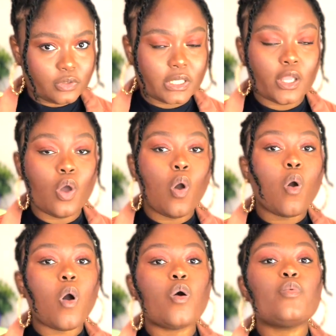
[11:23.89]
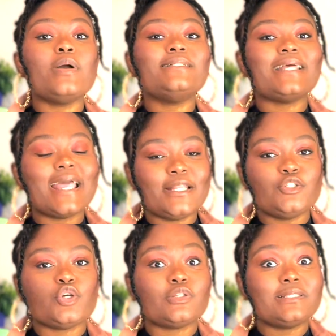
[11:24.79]
Okay, always end
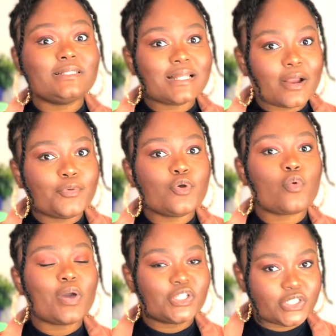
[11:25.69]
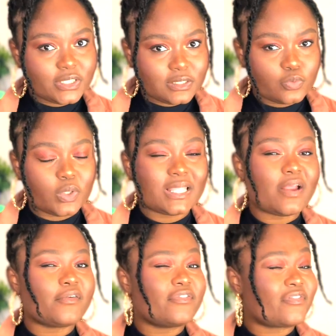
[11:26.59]
your scenario questions with a
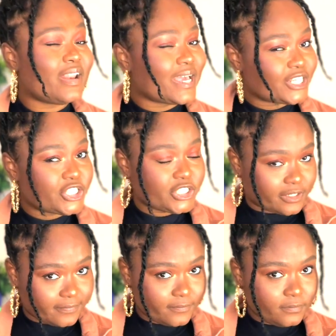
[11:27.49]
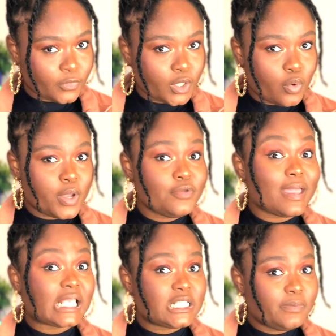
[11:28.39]
reflection. When you
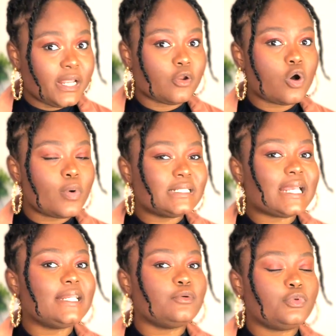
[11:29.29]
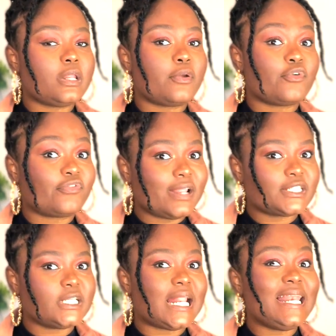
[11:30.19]
explain, always end it with a
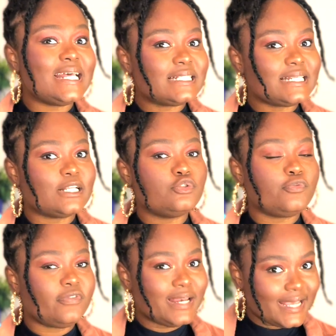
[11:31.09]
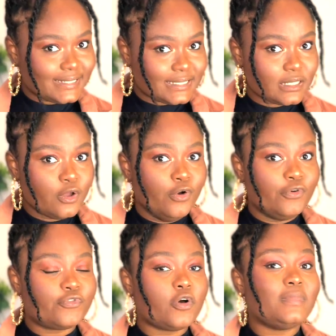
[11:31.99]
reflection, a lesson that you've learned
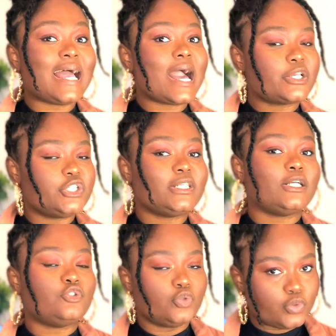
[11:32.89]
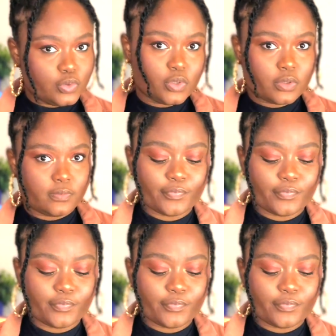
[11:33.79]
from the action that you took.